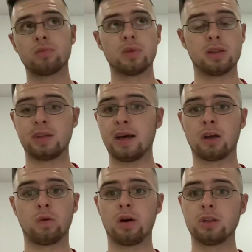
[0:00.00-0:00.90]

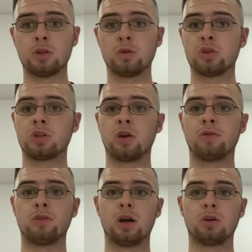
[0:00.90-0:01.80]
Attack-wise, there was just no
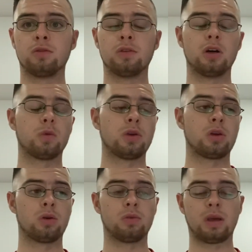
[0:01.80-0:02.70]
final third. We
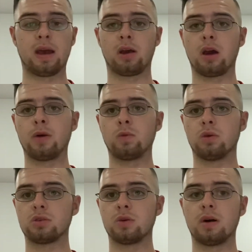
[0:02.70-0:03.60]
couldn't get going
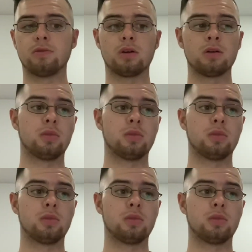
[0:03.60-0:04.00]
whatsoever.